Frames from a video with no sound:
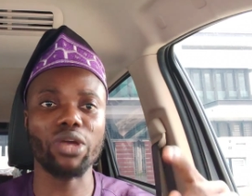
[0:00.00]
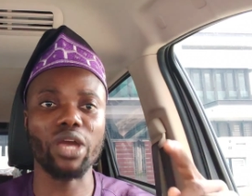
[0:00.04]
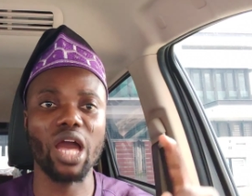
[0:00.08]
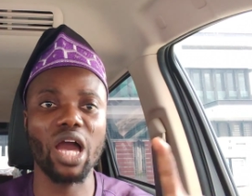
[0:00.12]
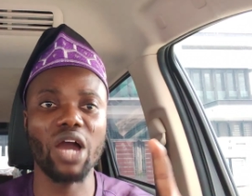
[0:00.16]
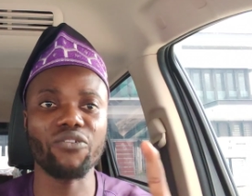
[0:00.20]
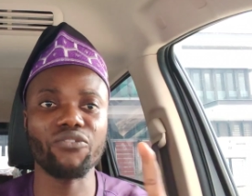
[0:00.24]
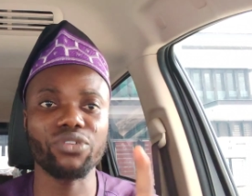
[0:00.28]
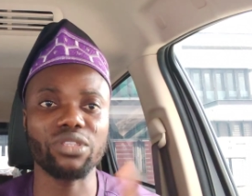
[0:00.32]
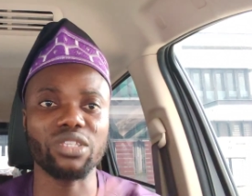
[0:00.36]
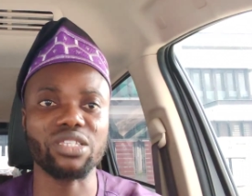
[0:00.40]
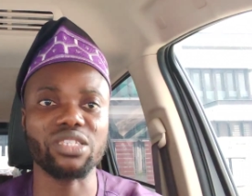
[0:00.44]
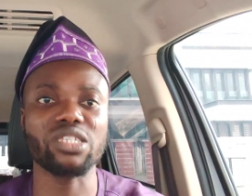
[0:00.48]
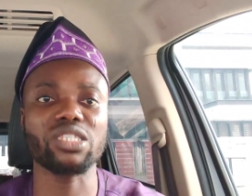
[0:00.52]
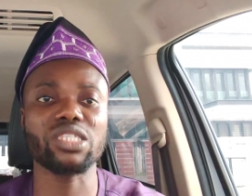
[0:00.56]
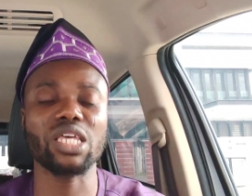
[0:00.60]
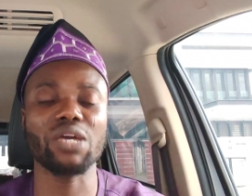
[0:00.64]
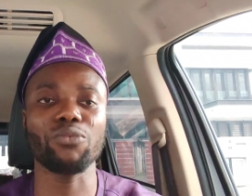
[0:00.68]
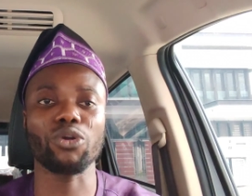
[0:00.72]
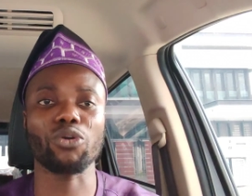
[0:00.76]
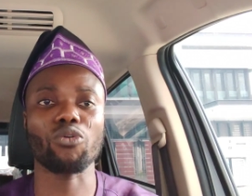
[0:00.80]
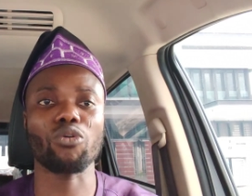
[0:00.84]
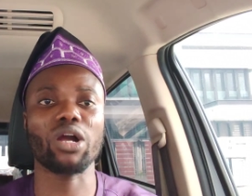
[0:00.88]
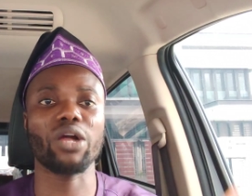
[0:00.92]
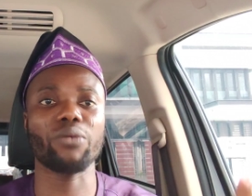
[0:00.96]
We have the
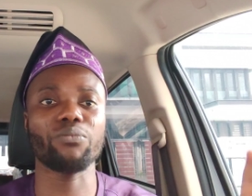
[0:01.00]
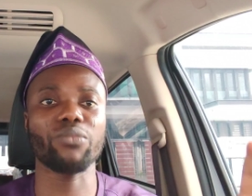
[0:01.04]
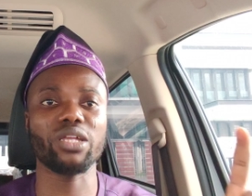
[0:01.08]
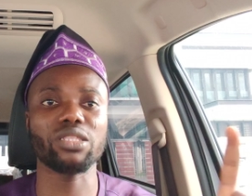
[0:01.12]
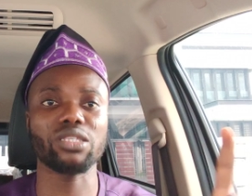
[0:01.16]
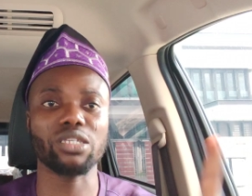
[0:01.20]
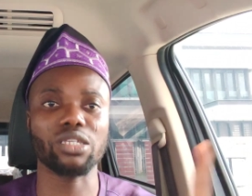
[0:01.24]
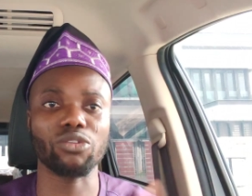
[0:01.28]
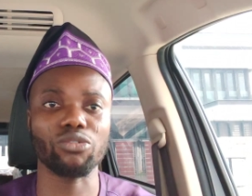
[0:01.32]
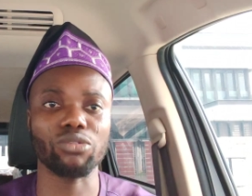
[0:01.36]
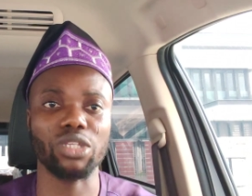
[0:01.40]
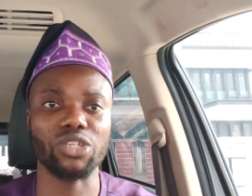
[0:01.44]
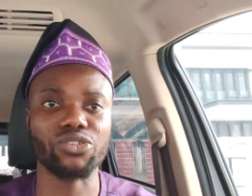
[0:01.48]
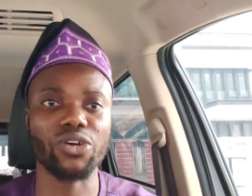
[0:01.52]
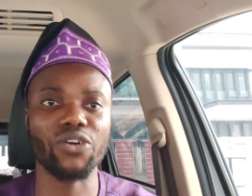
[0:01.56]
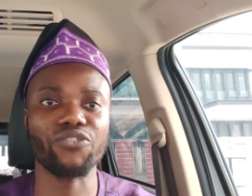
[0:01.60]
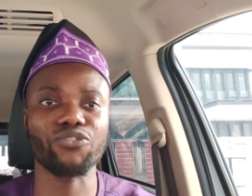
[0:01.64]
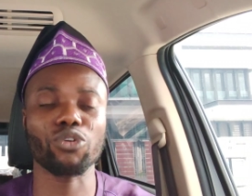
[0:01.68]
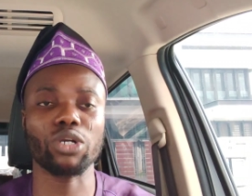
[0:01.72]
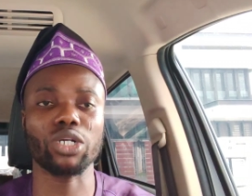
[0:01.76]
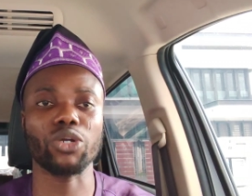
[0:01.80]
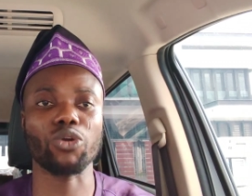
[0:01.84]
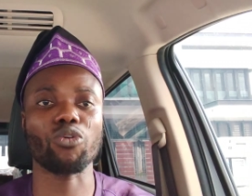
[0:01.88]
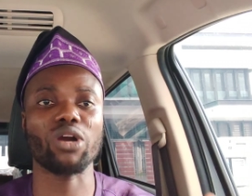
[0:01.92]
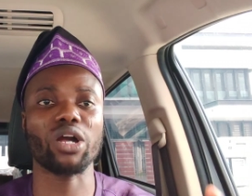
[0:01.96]
system requirement, you know, the
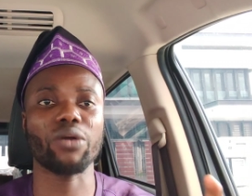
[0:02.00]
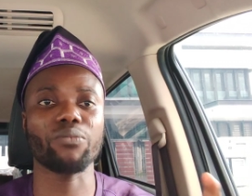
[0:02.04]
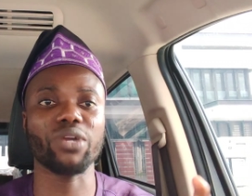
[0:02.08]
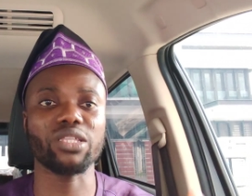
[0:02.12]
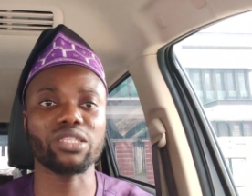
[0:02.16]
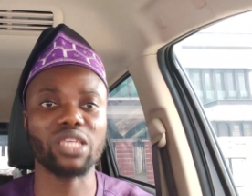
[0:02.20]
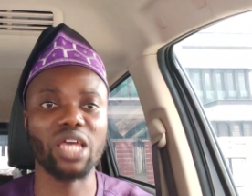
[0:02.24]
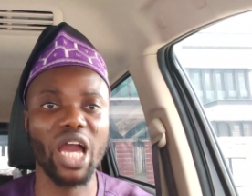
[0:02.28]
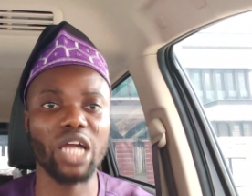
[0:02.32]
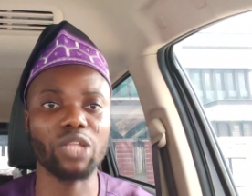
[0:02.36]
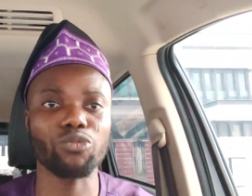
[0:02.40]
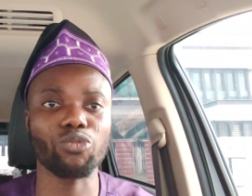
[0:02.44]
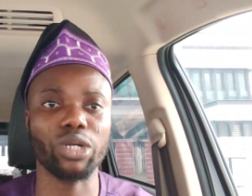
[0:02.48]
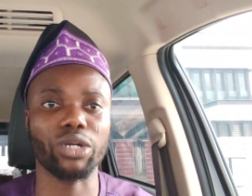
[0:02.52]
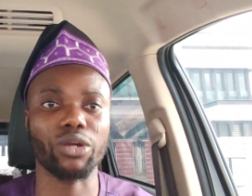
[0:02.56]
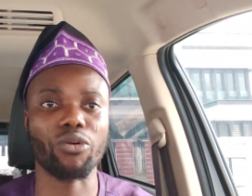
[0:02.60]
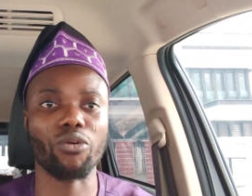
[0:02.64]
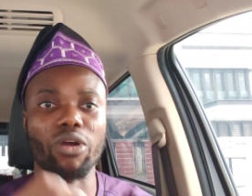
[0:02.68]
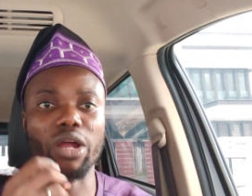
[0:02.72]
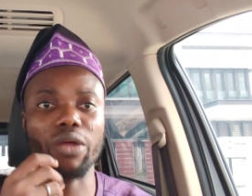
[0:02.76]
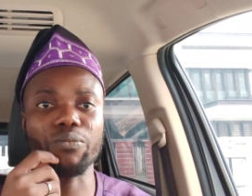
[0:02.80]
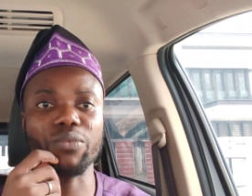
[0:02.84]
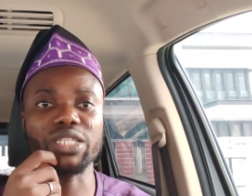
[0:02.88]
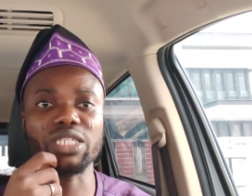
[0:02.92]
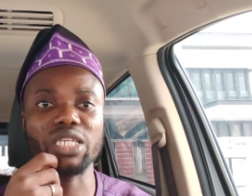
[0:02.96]
software requirement,
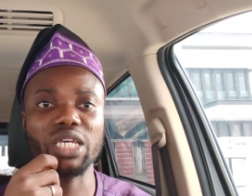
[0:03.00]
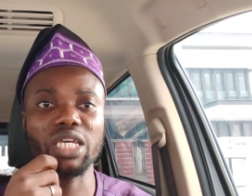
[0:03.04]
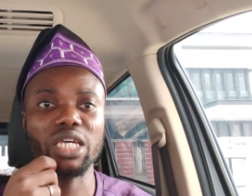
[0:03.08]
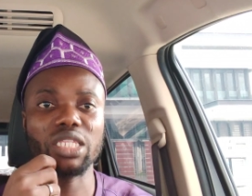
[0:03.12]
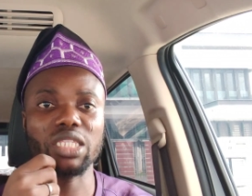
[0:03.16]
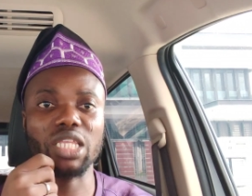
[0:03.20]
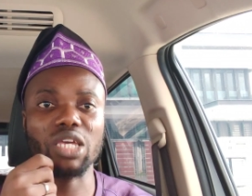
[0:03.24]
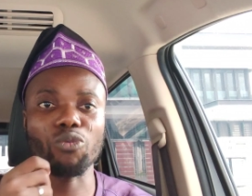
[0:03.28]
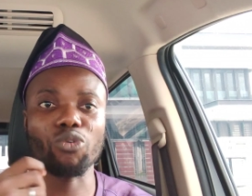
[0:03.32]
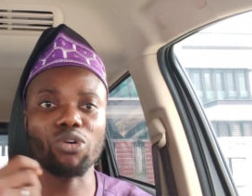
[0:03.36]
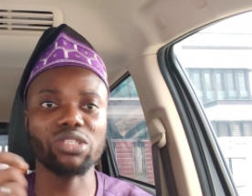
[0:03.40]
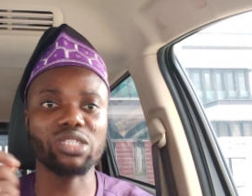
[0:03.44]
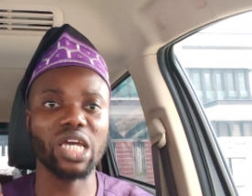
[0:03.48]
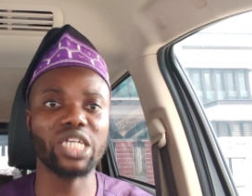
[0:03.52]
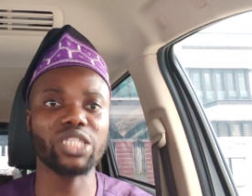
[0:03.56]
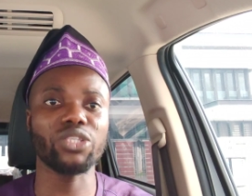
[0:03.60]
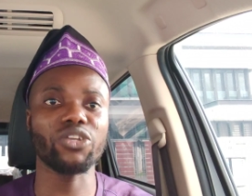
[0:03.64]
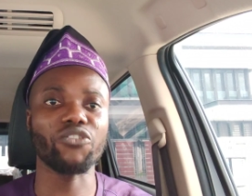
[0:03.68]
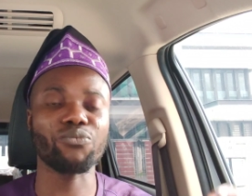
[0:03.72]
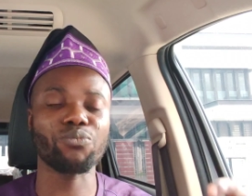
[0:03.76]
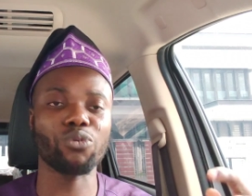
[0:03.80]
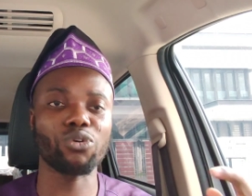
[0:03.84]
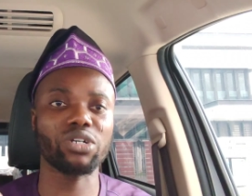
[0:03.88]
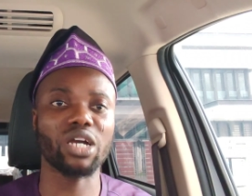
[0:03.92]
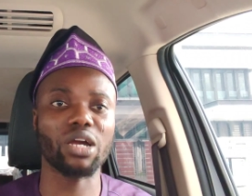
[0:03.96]
hardware requirement, then what
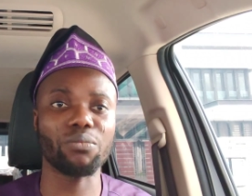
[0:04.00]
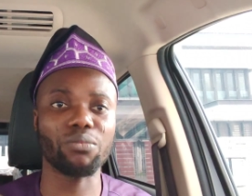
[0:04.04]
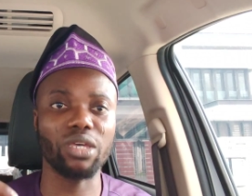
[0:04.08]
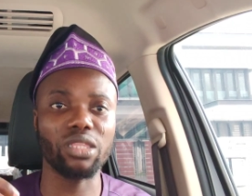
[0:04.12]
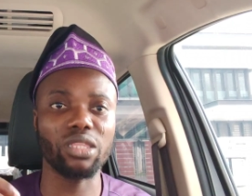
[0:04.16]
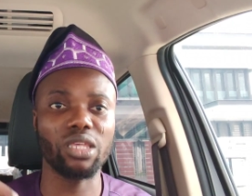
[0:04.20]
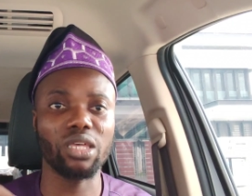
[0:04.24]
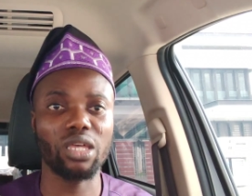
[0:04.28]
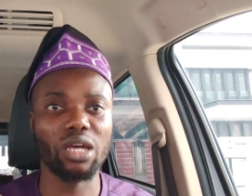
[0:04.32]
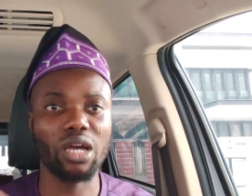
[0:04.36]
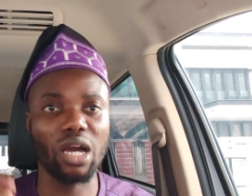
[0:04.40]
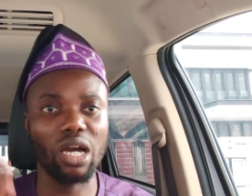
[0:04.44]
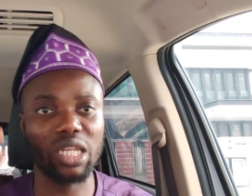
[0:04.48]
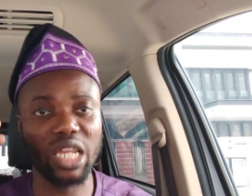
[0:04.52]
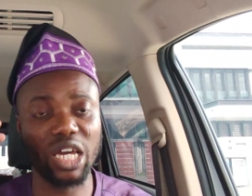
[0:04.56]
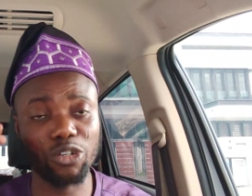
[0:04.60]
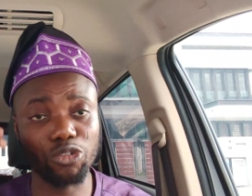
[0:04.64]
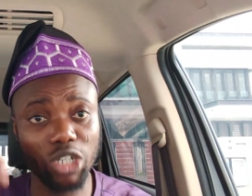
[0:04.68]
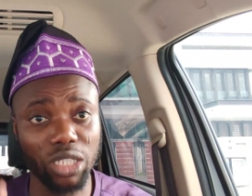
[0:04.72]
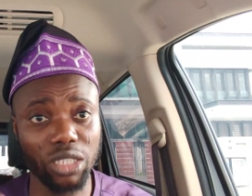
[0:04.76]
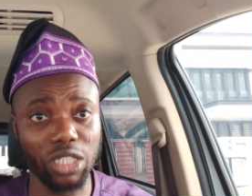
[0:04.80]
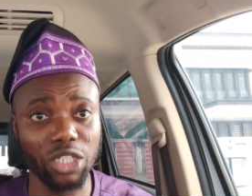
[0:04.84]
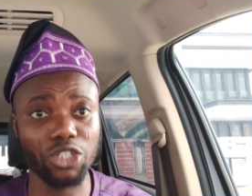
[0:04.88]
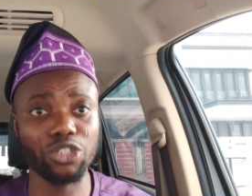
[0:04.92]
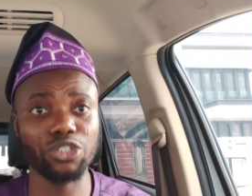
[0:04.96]
kind of programming uh,
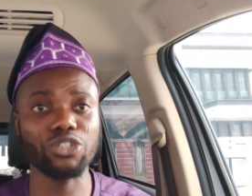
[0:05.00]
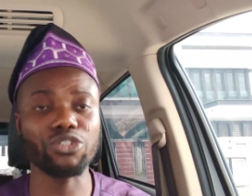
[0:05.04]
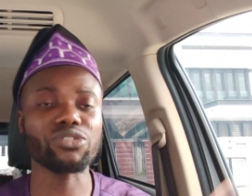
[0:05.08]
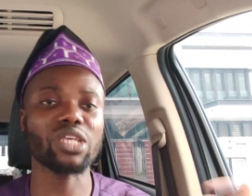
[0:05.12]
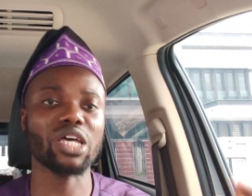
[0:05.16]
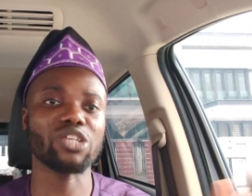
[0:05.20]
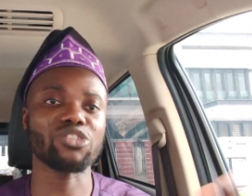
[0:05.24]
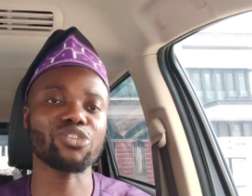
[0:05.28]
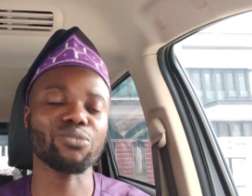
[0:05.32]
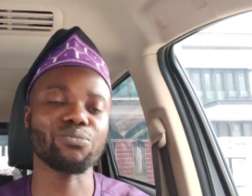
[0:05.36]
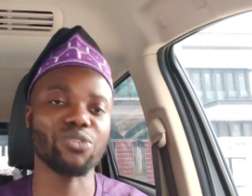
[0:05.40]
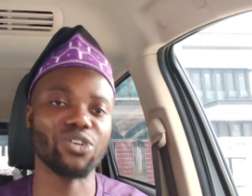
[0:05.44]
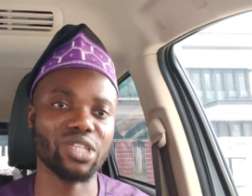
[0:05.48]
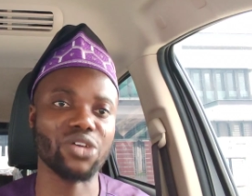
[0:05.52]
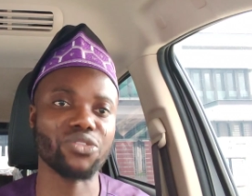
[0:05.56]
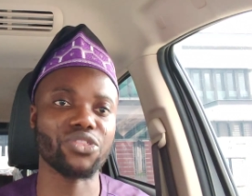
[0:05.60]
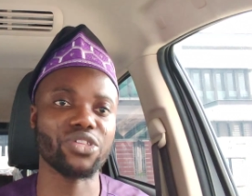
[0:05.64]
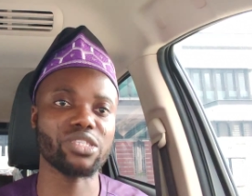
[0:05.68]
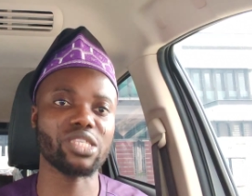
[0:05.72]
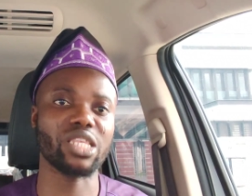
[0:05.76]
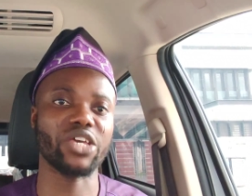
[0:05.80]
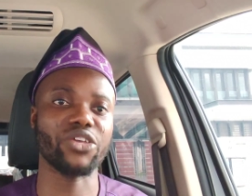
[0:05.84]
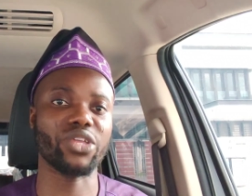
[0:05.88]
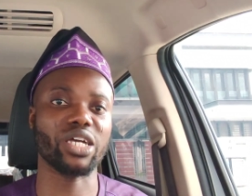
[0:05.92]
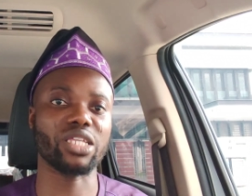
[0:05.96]
language do you use and some
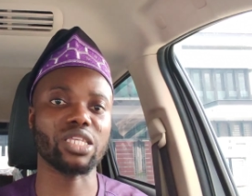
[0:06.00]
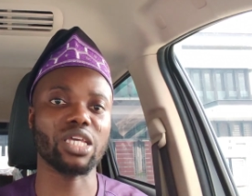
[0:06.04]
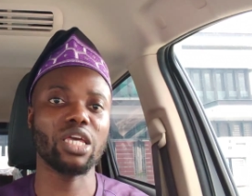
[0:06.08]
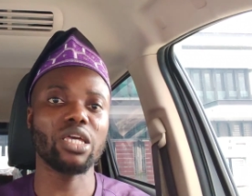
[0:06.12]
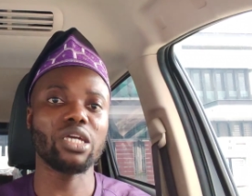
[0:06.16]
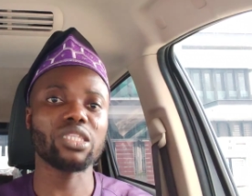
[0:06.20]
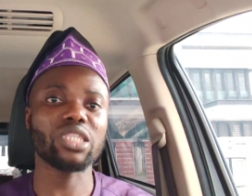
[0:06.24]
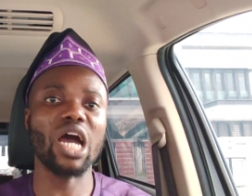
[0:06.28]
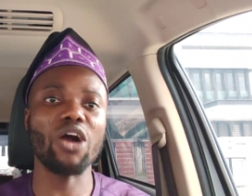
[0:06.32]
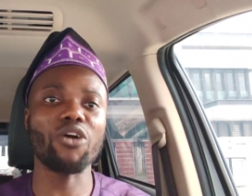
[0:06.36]
other things like that.